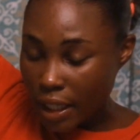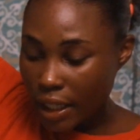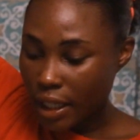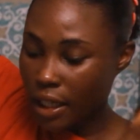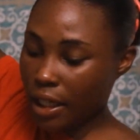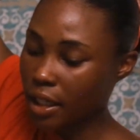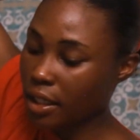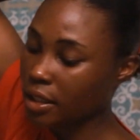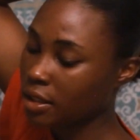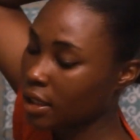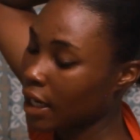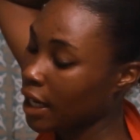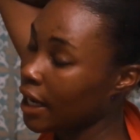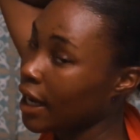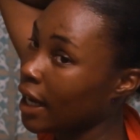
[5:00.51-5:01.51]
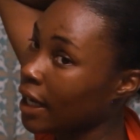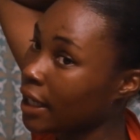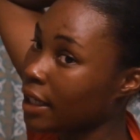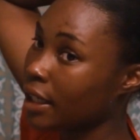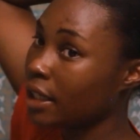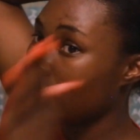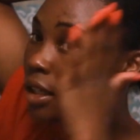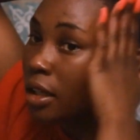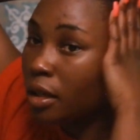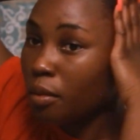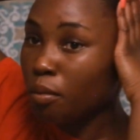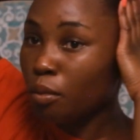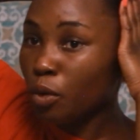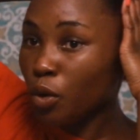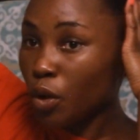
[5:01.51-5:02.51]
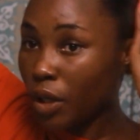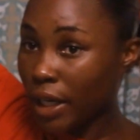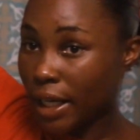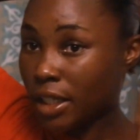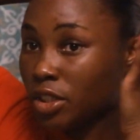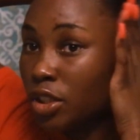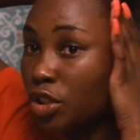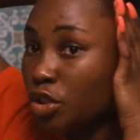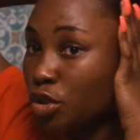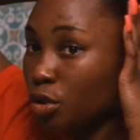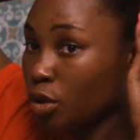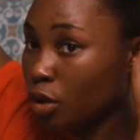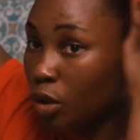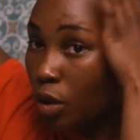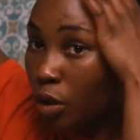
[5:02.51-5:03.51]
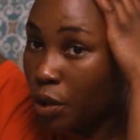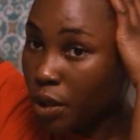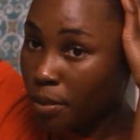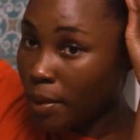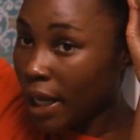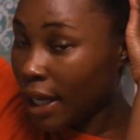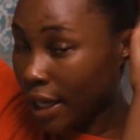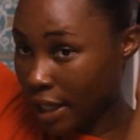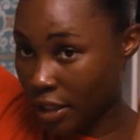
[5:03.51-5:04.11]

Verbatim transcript: and I added more edge control to my